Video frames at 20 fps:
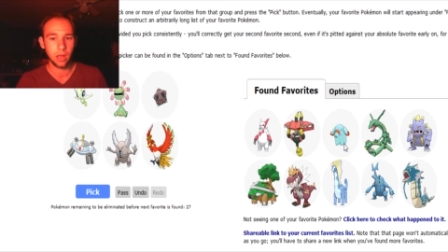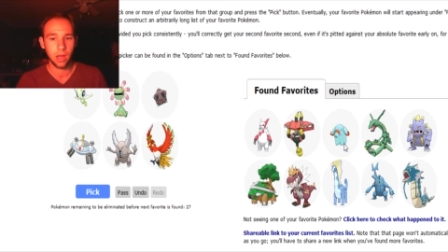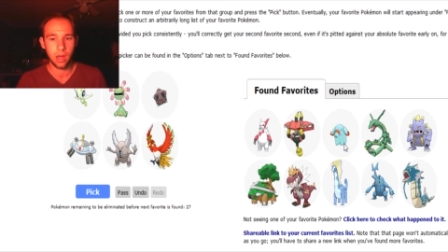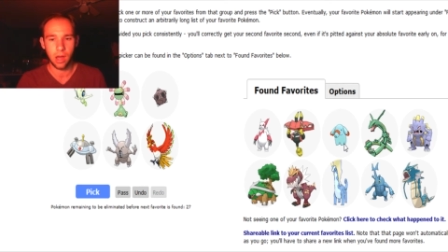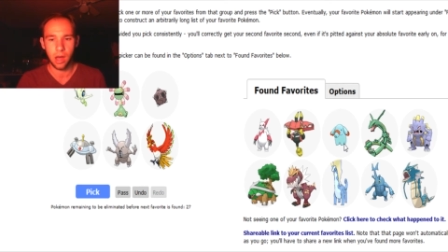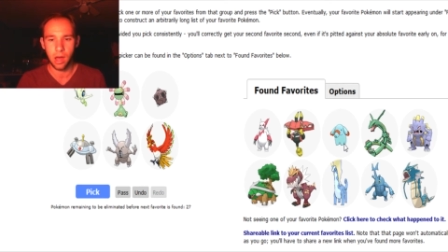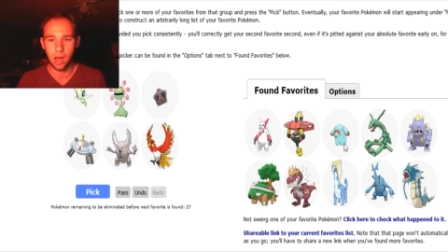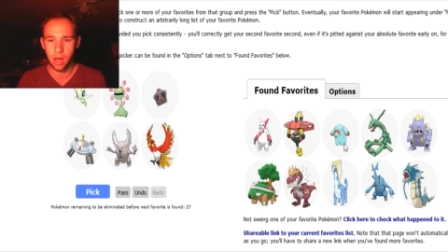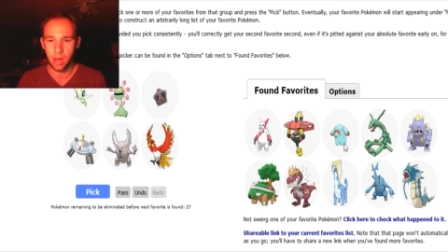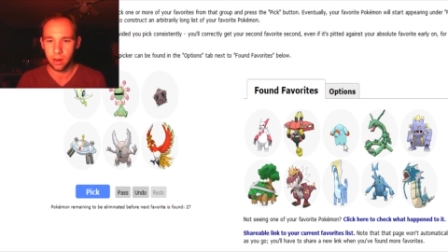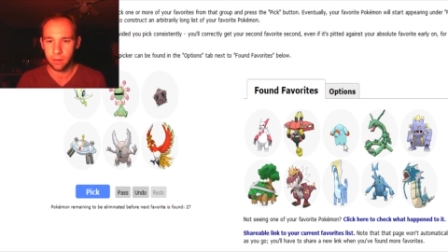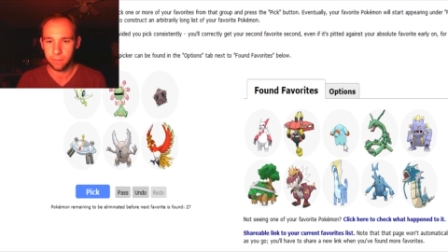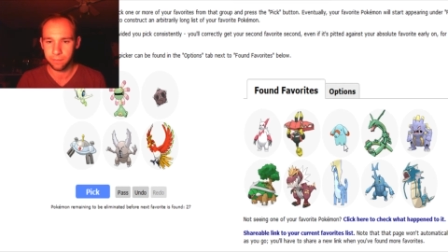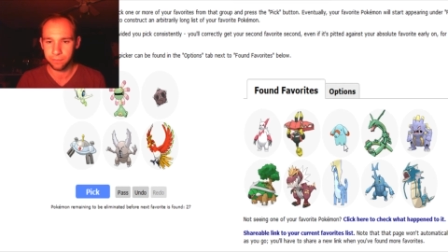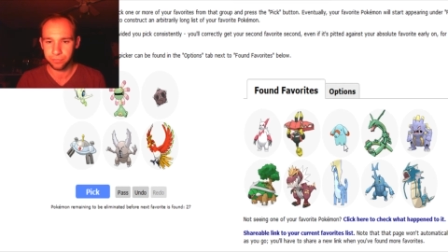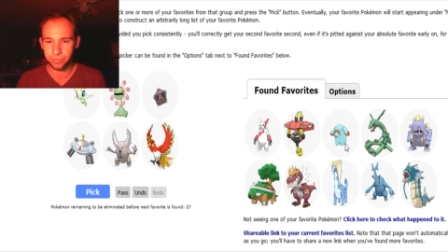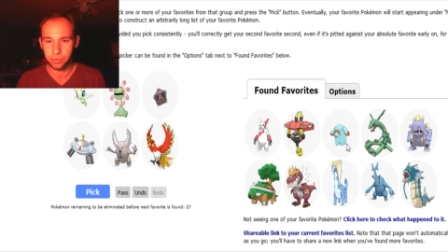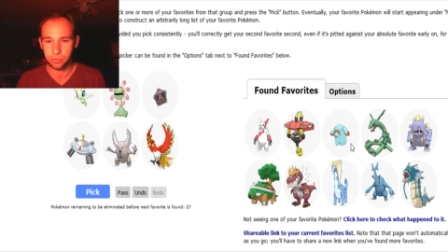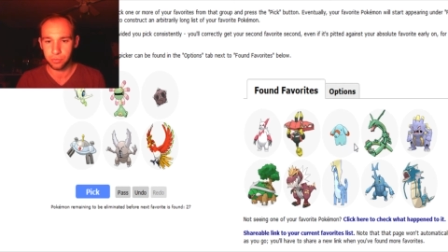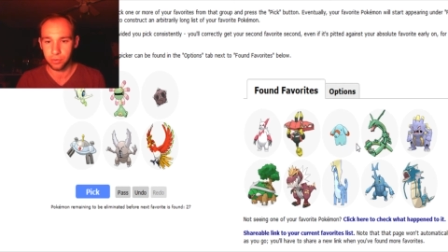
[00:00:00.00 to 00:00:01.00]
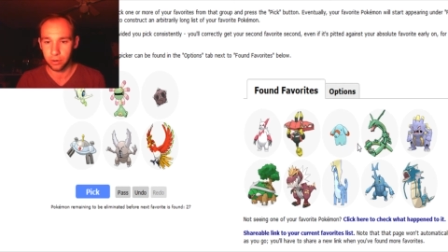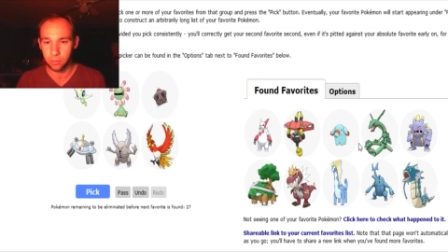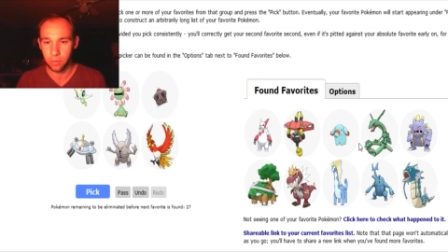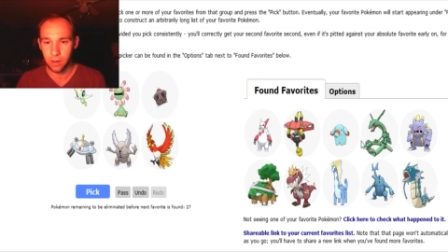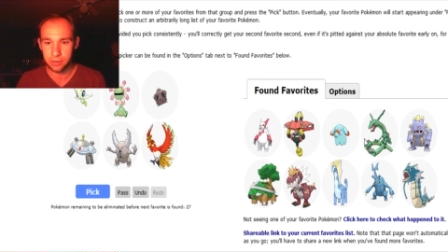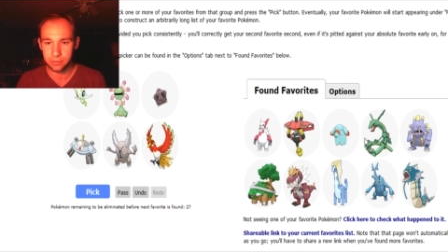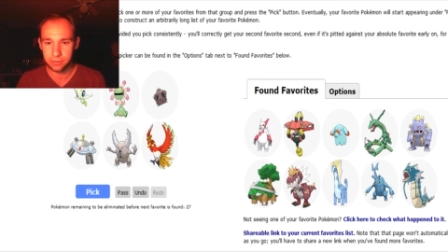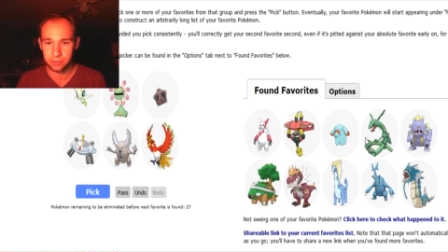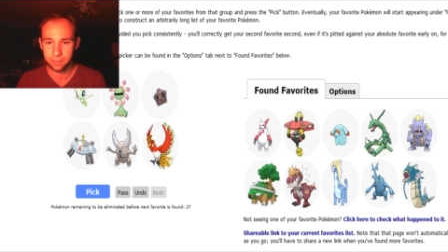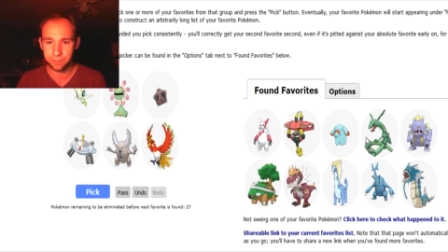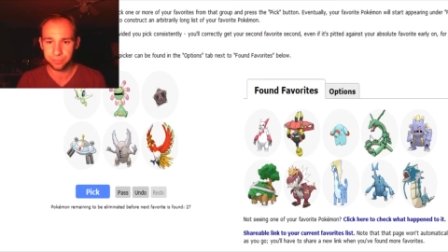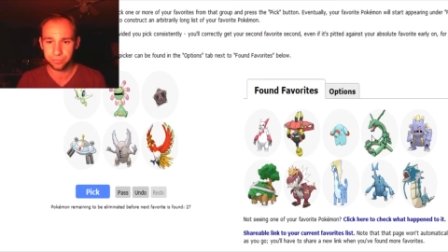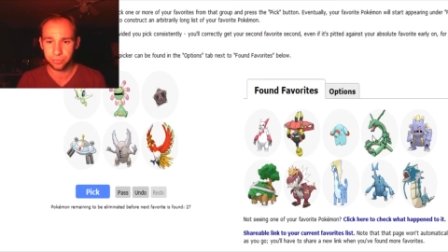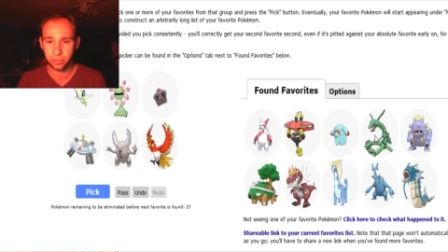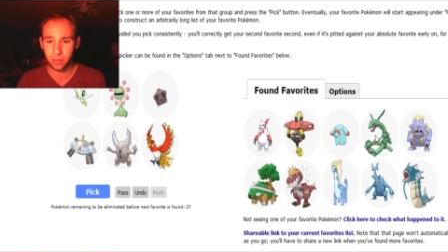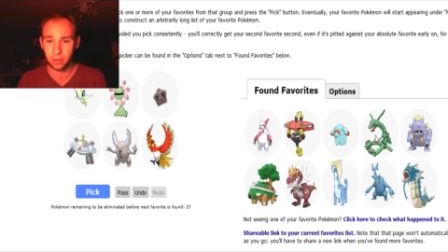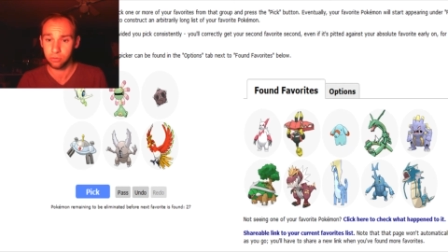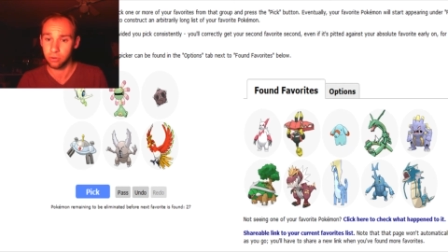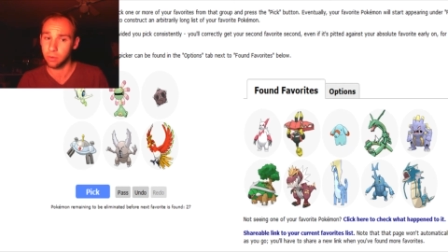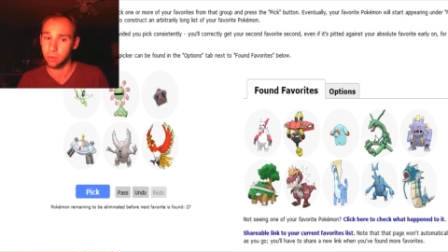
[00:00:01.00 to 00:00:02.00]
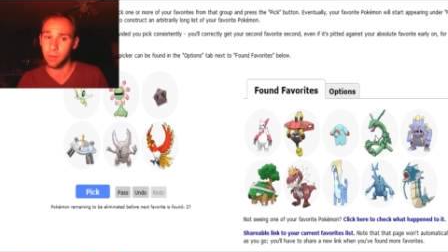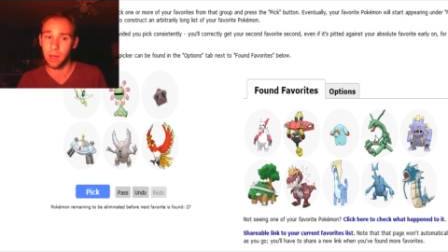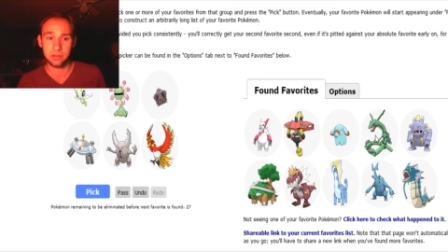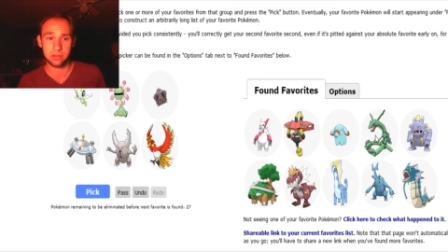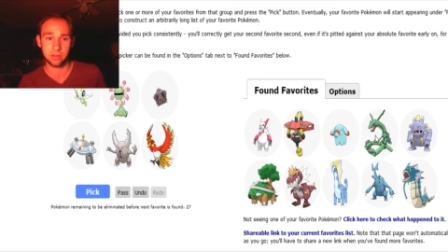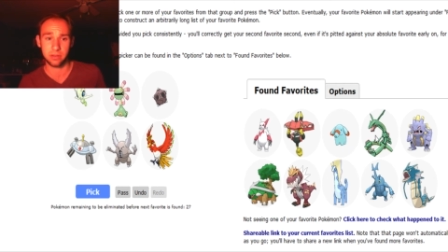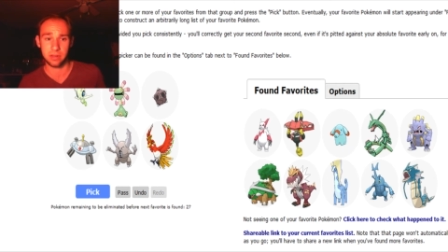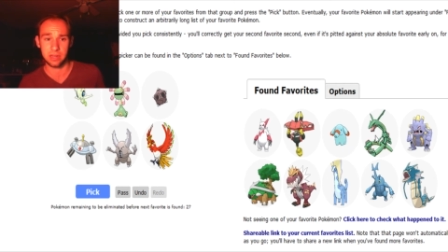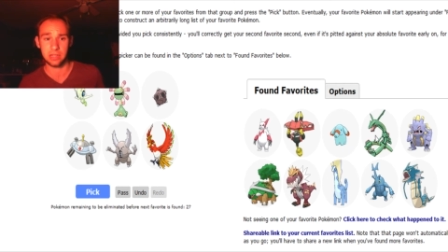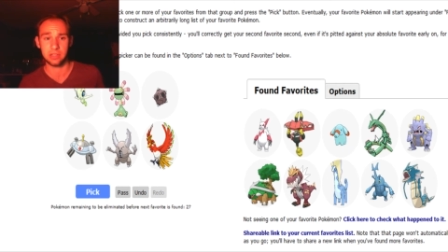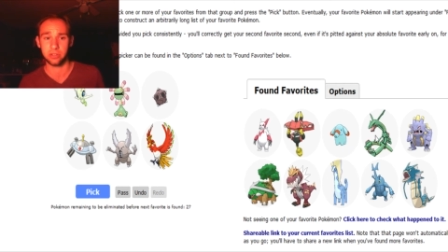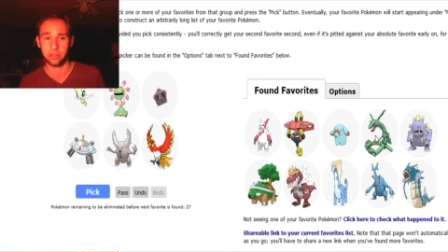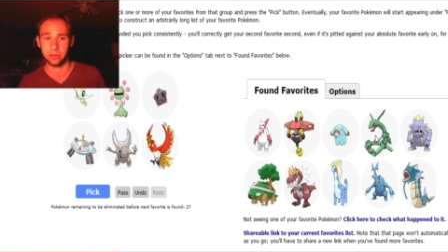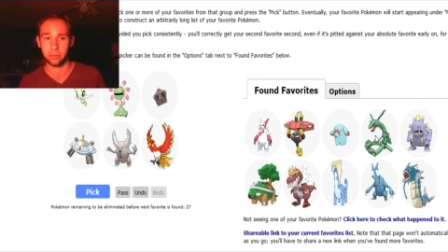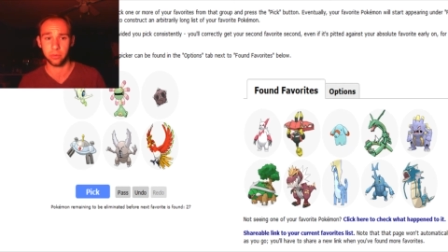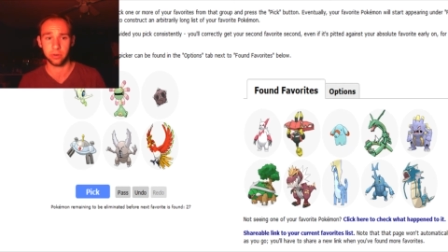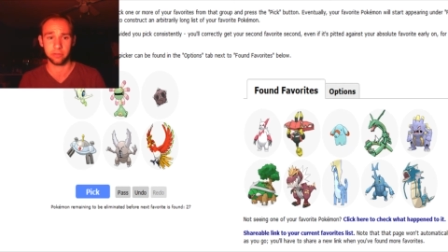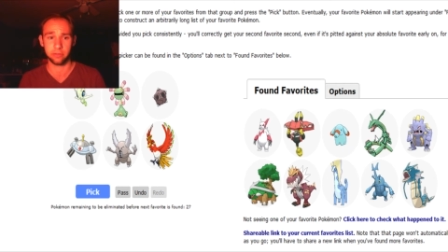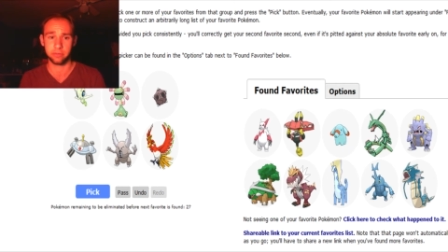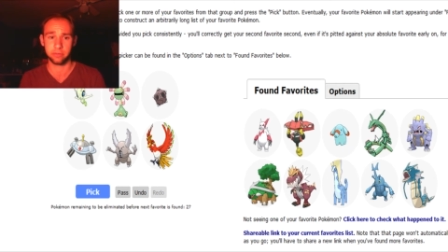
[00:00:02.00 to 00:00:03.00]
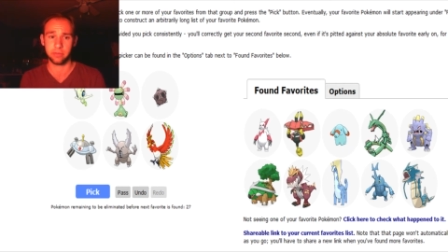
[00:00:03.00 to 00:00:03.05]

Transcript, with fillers: Um, Rayquaza. Rayquaza easily would have.